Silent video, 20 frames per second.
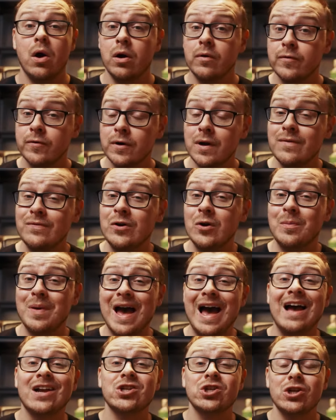However, if you're
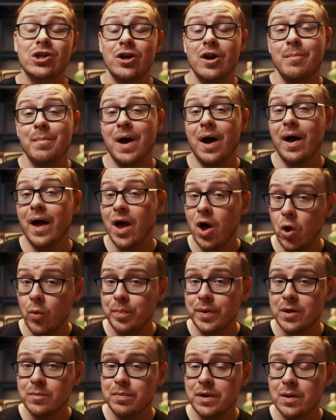passionate about
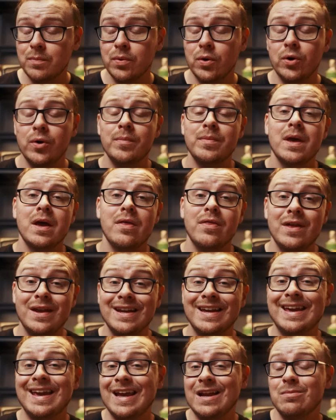helping people, then
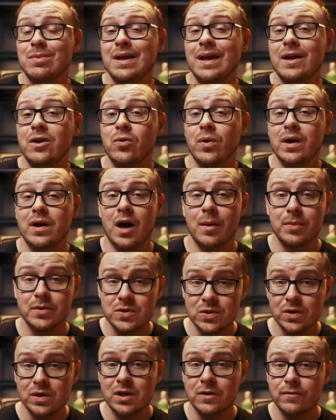it can be a great
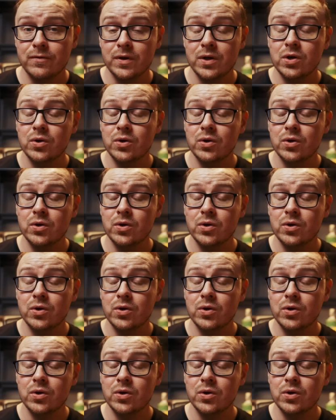opportunity for